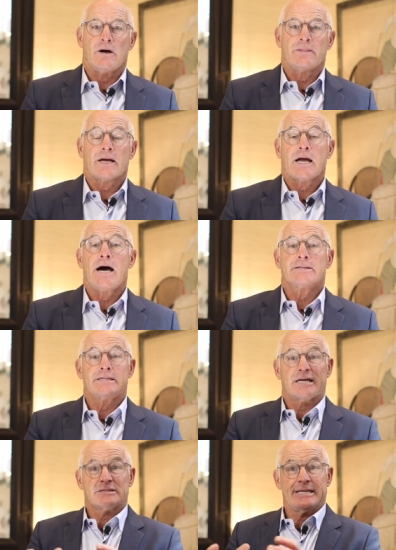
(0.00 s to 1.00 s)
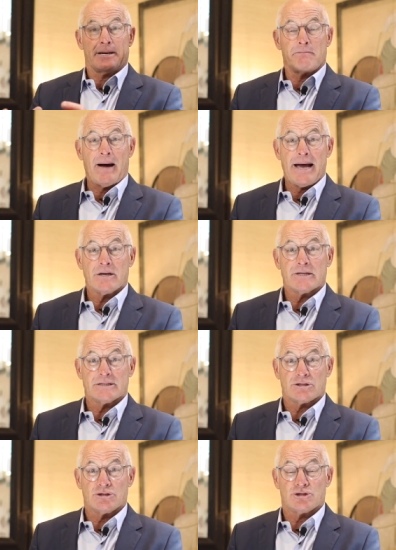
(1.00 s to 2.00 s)
on the context that a buyer
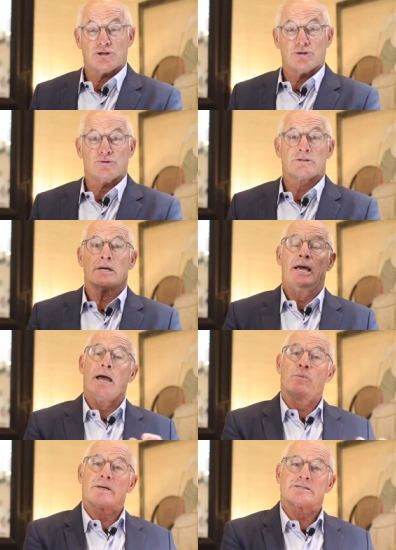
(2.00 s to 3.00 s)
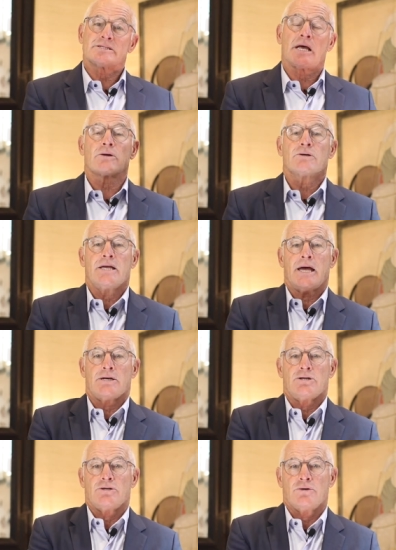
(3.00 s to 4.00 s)
gets to choose and what a seller
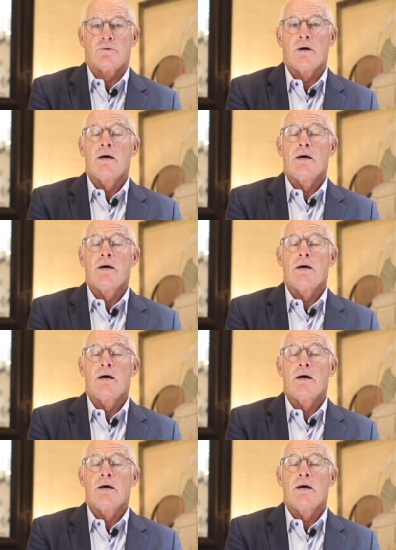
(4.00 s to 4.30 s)
can do.